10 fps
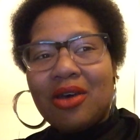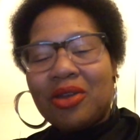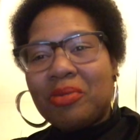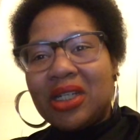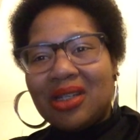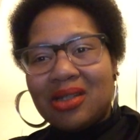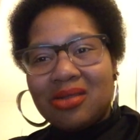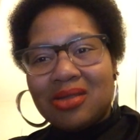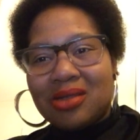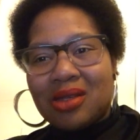Although my dad
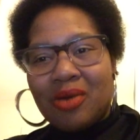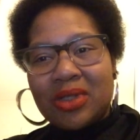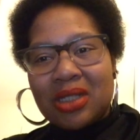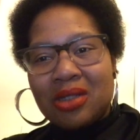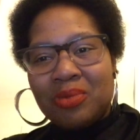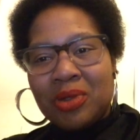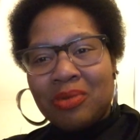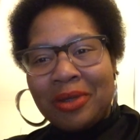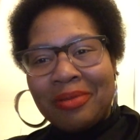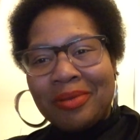used to say I was a leap year
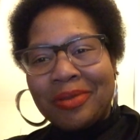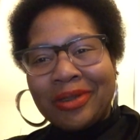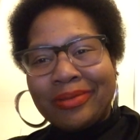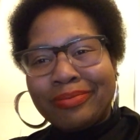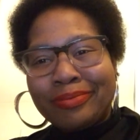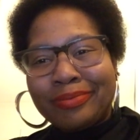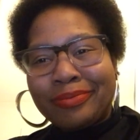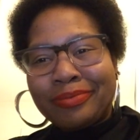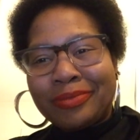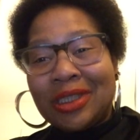baby, but
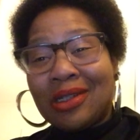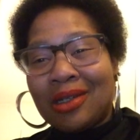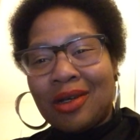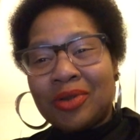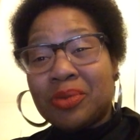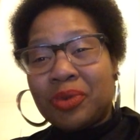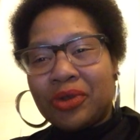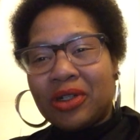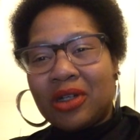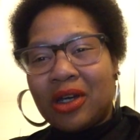mm, yeah, I was
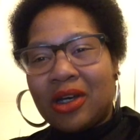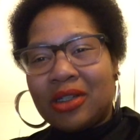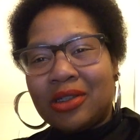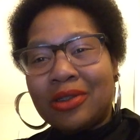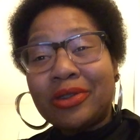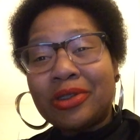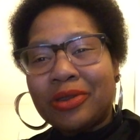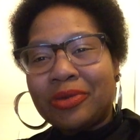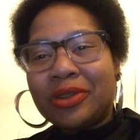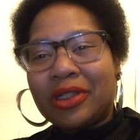born in an odd year.
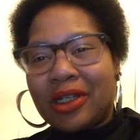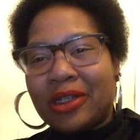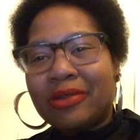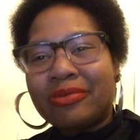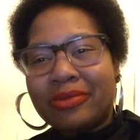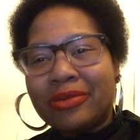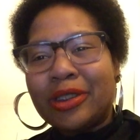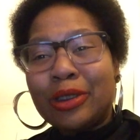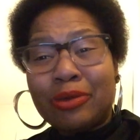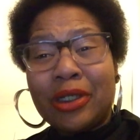Good one, Dad.
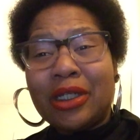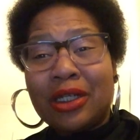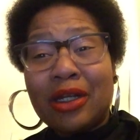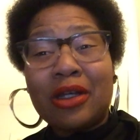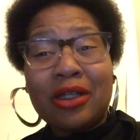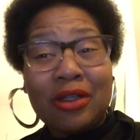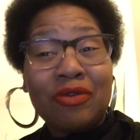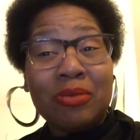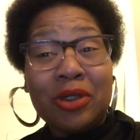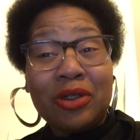Good way to get out of
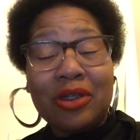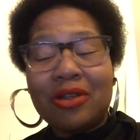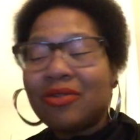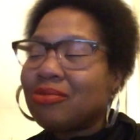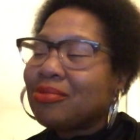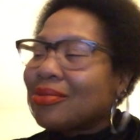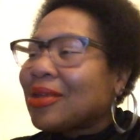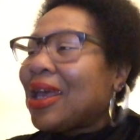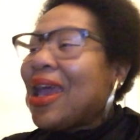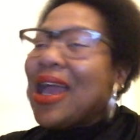giving me a gift.
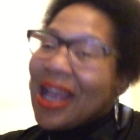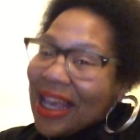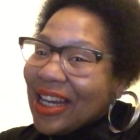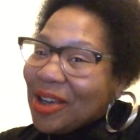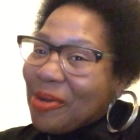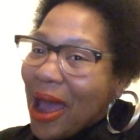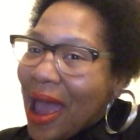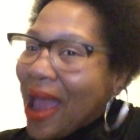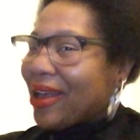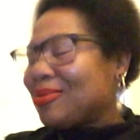
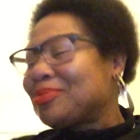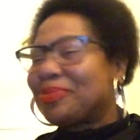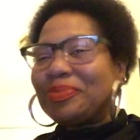Anyway,